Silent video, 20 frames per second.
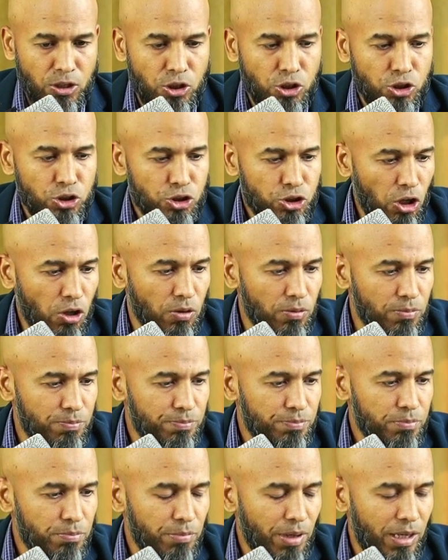So
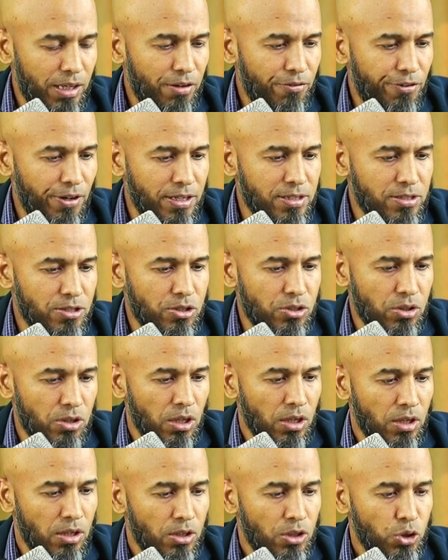my dear friends,
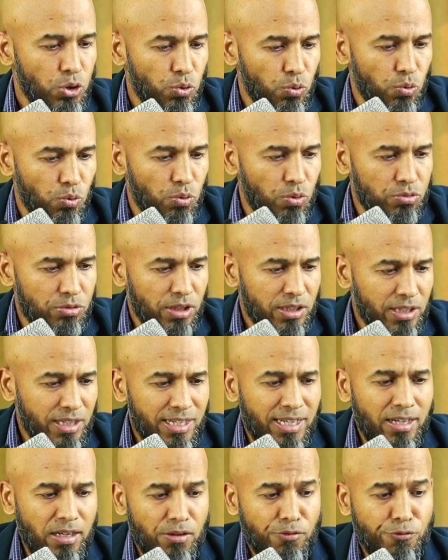the
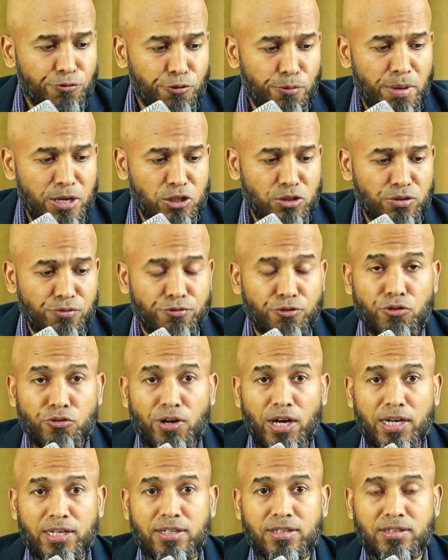key information for
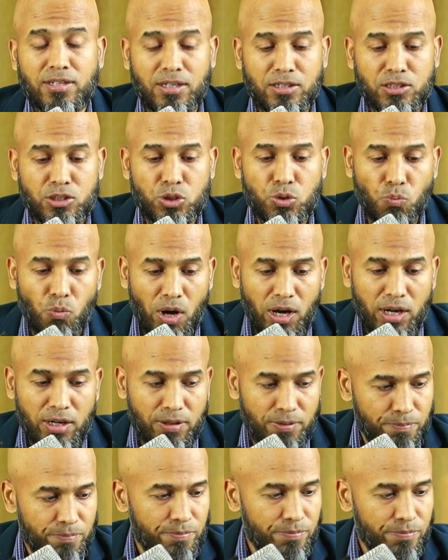writing task 1,